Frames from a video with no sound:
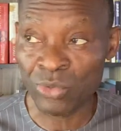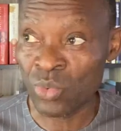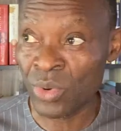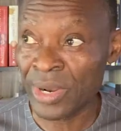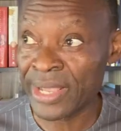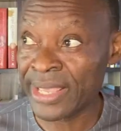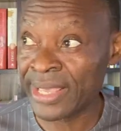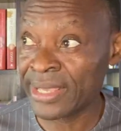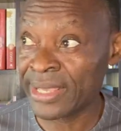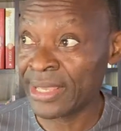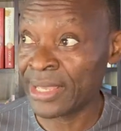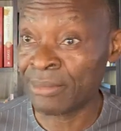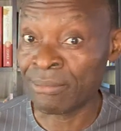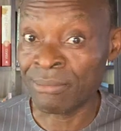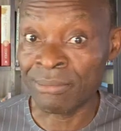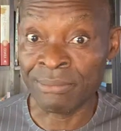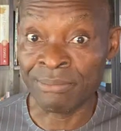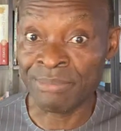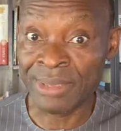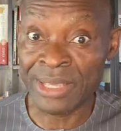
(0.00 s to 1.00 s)
working
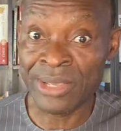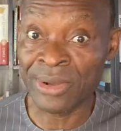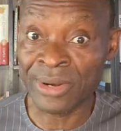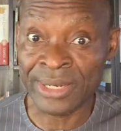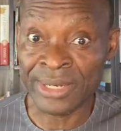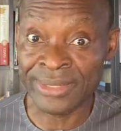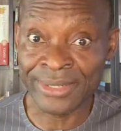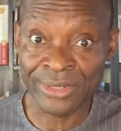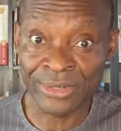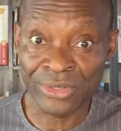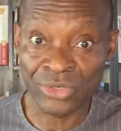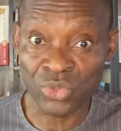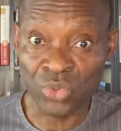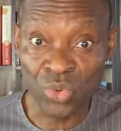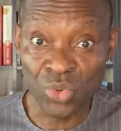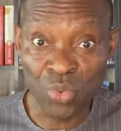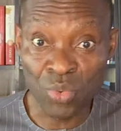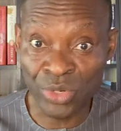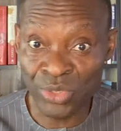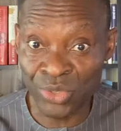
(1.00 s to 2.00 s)
in big organizations
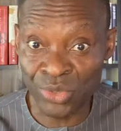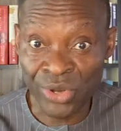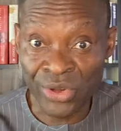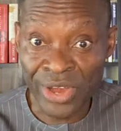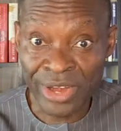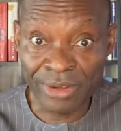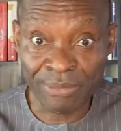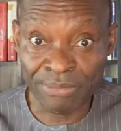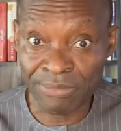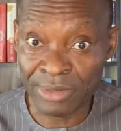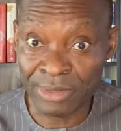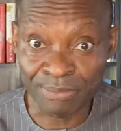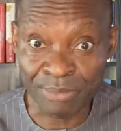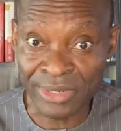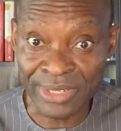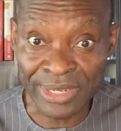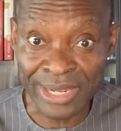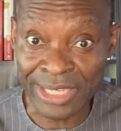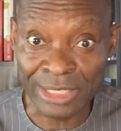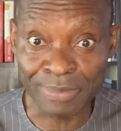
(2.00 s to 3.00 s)
who want to create
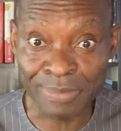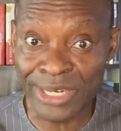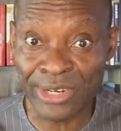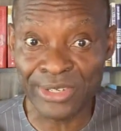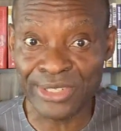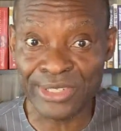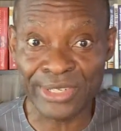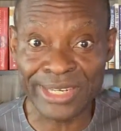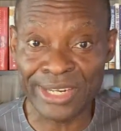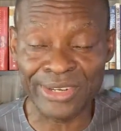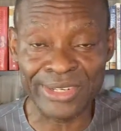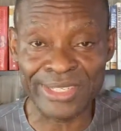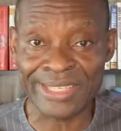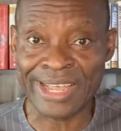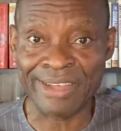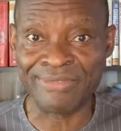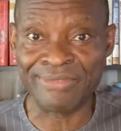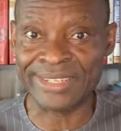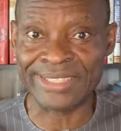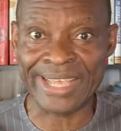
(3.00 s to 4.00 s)
podcasts, but they don't
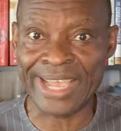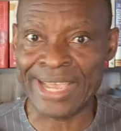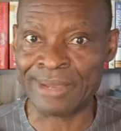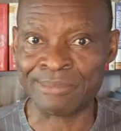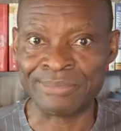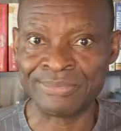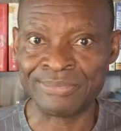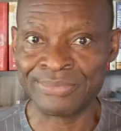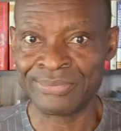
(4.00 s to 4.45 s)
have the time.